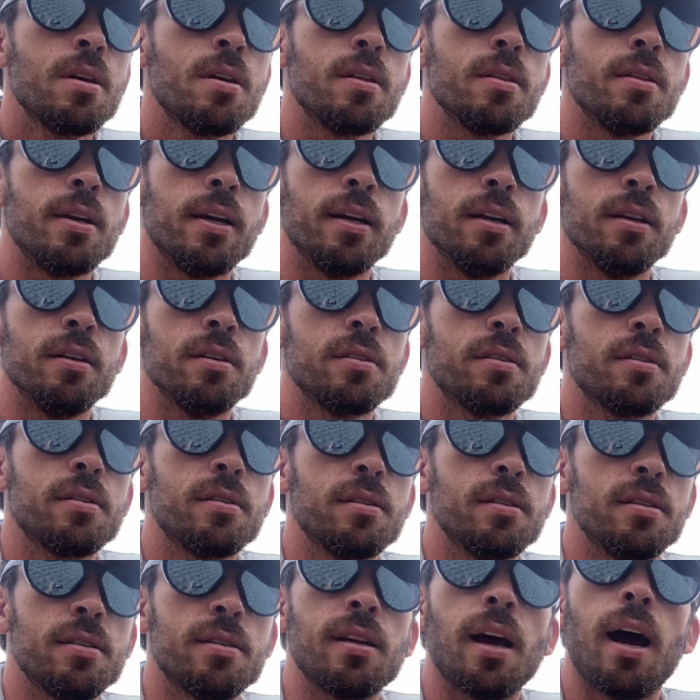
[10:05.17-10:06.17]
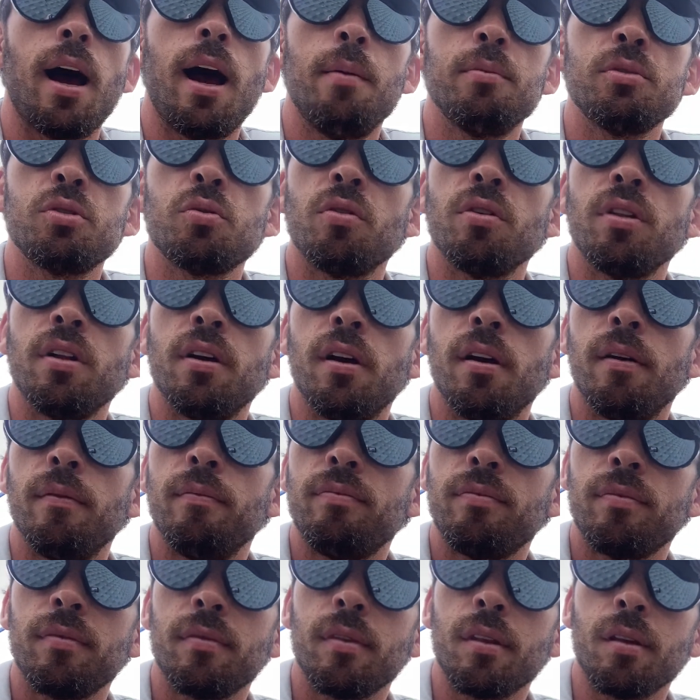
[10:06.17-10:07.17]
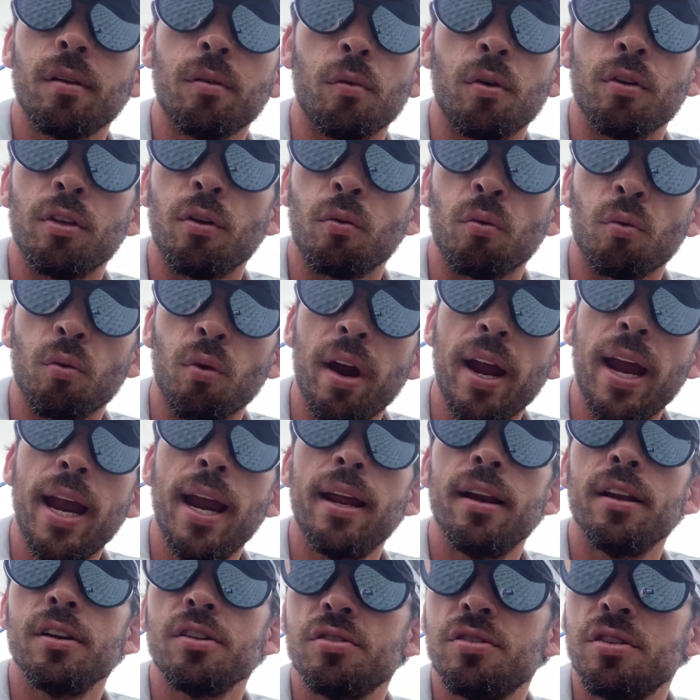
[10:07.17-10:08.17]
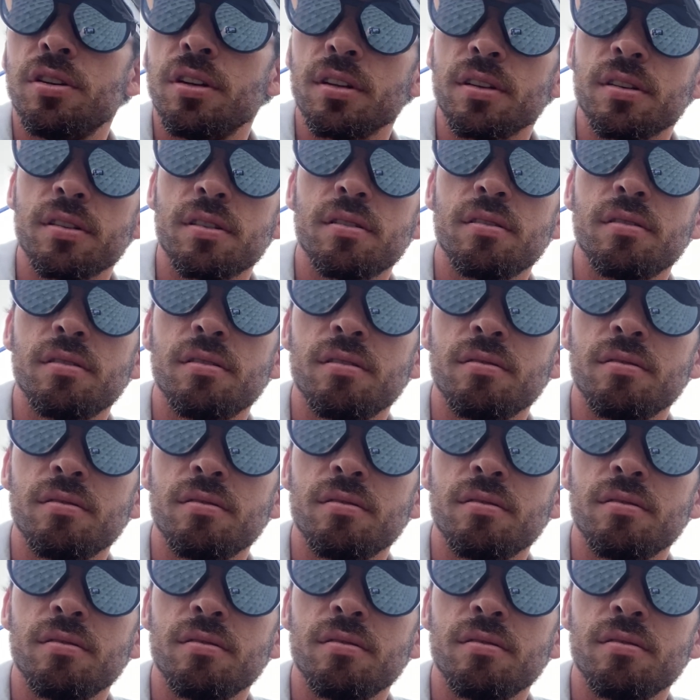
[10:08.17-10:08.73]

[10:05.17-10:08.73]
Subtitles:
There's times where the rain is just